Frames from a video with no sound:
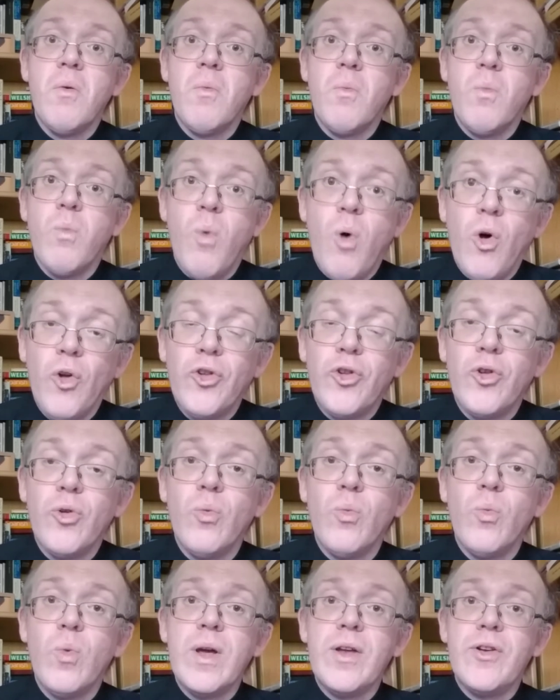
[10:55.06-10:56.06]
What
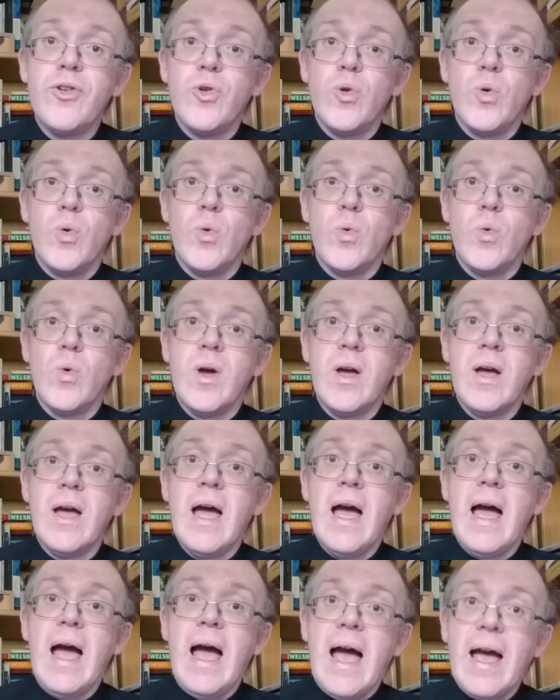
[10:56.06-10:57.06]
we do
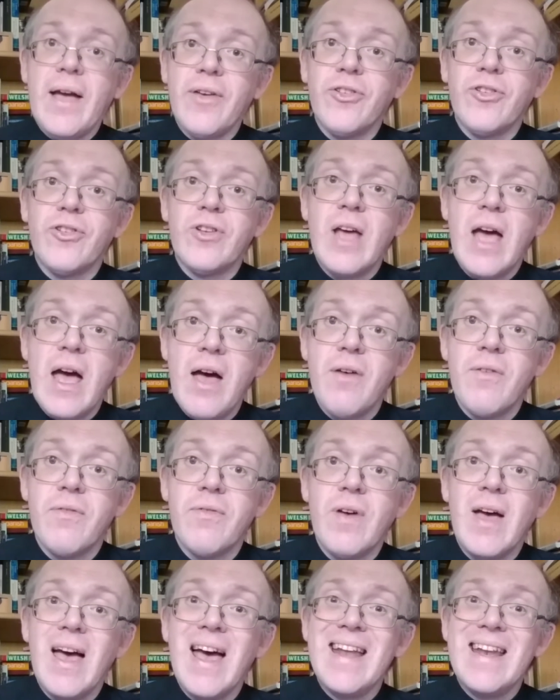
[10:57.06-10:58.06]
has to
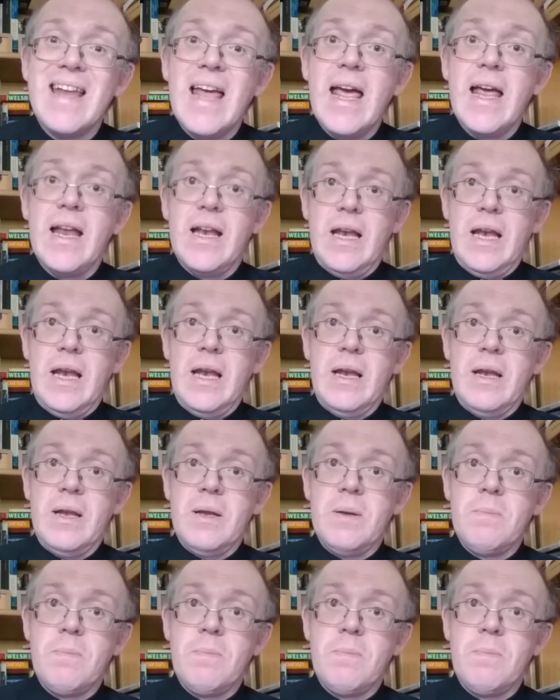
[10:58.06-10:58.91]
have an end.